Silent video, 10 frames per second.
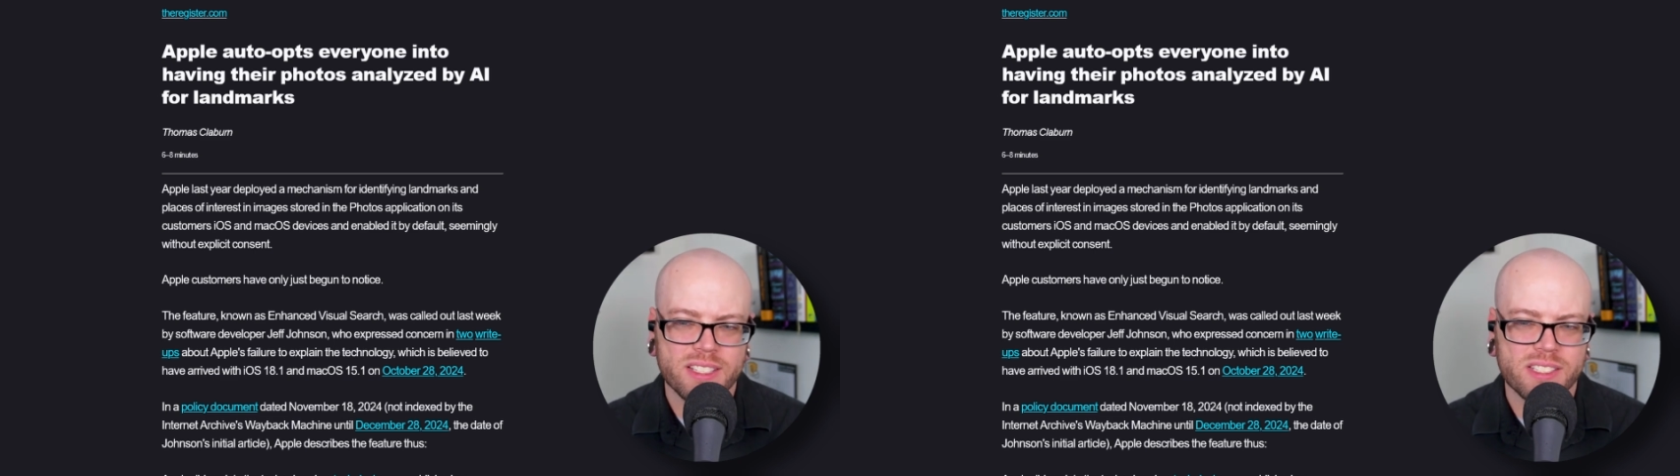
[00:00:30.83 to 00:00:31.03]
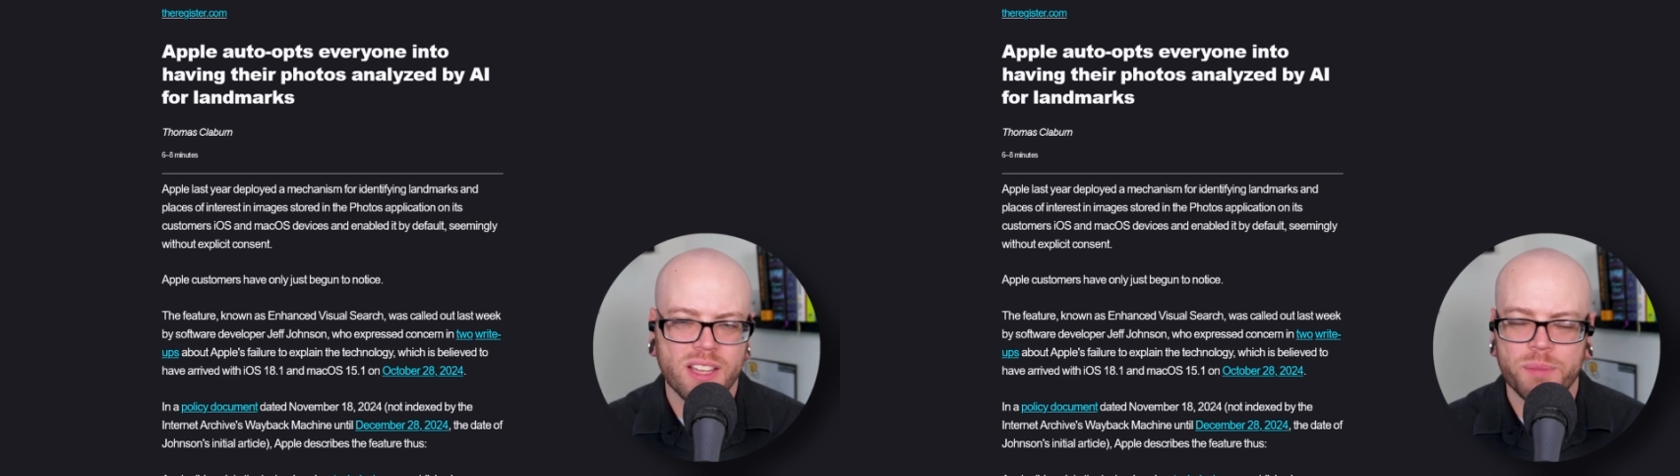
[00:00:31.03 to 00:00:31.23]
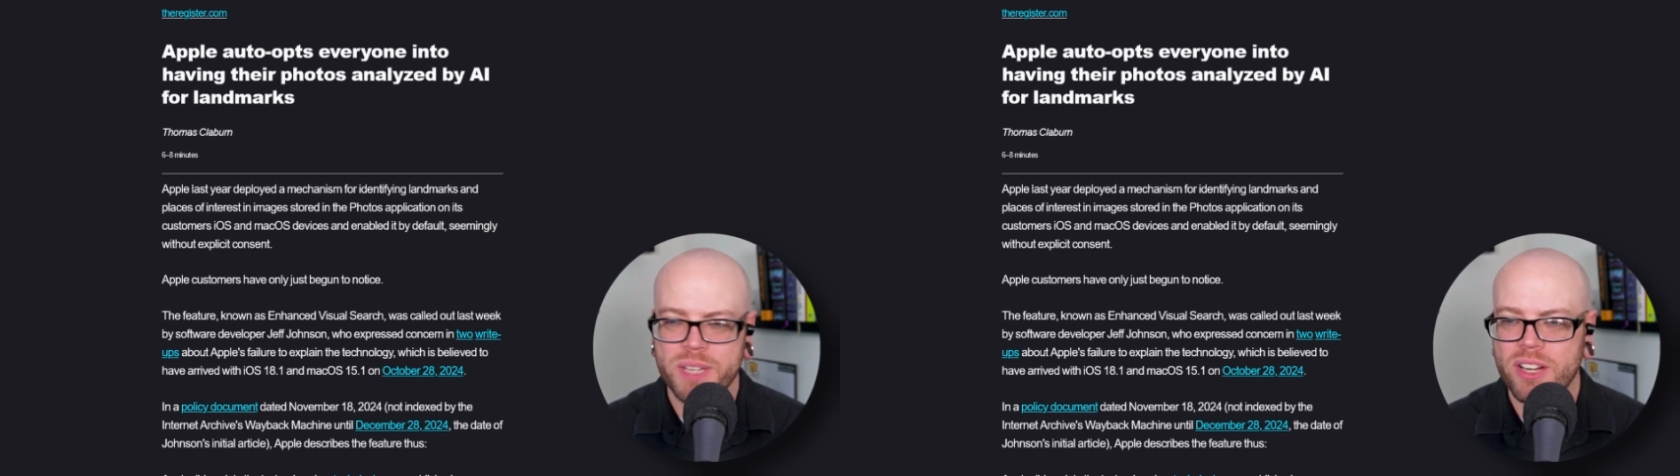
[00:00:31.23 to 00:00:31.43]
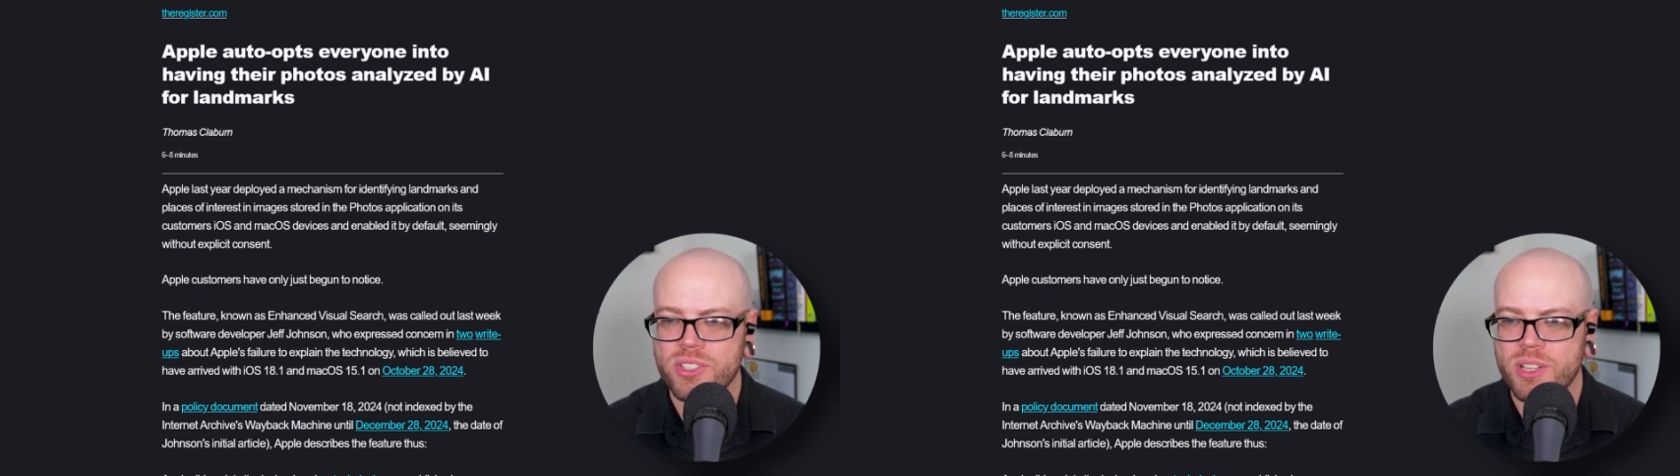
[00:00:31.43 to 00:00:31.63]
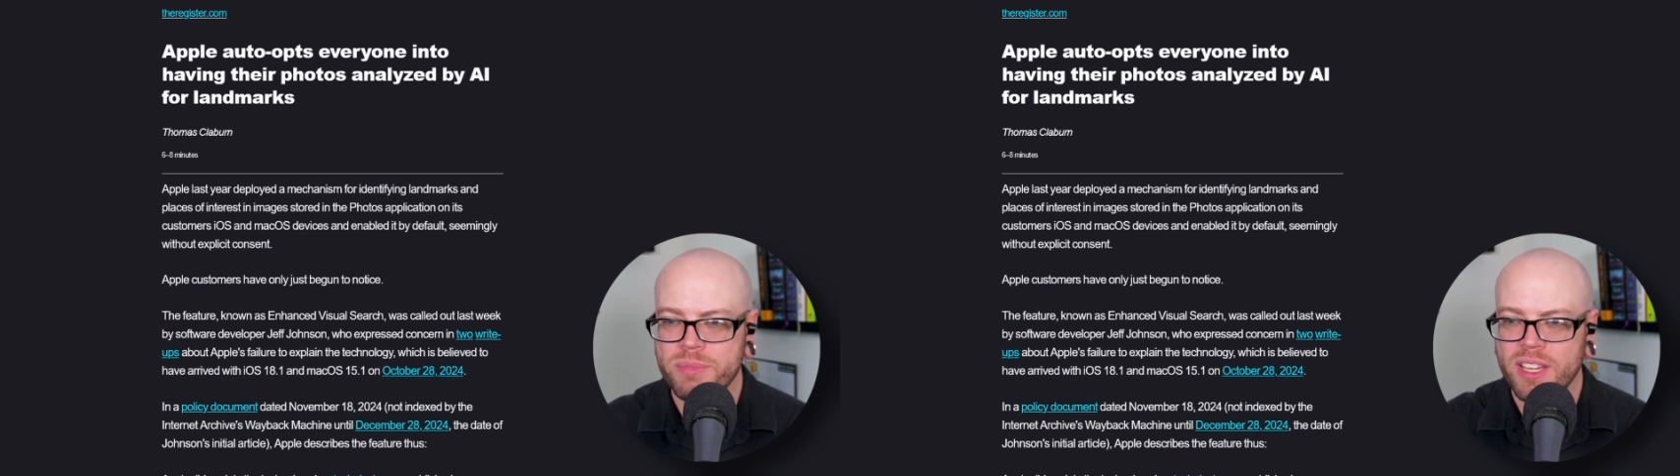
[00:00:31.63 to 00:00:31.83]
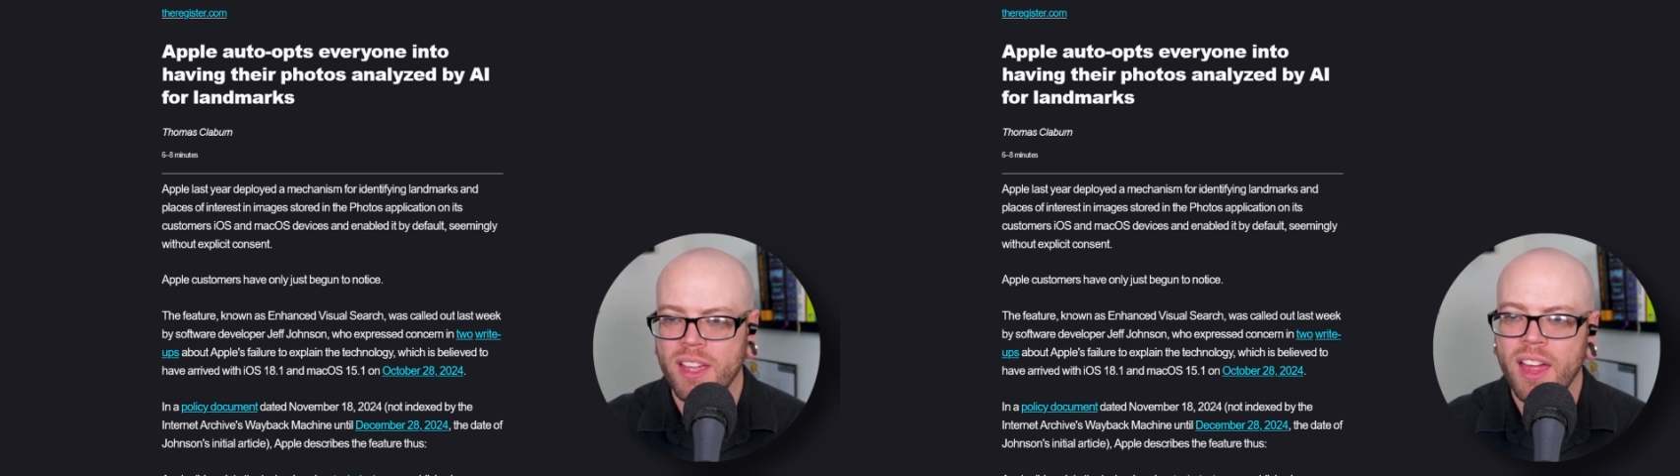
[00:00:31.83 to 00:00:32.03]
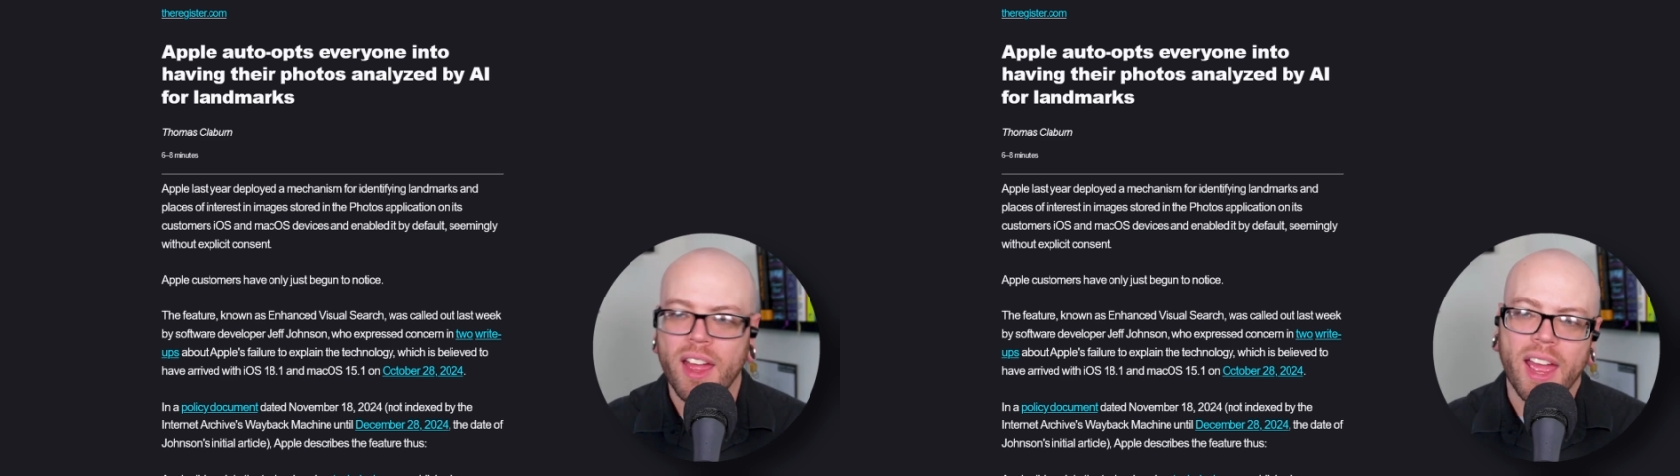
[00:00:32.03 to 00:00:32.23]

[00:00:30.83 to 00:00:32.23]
this update or something.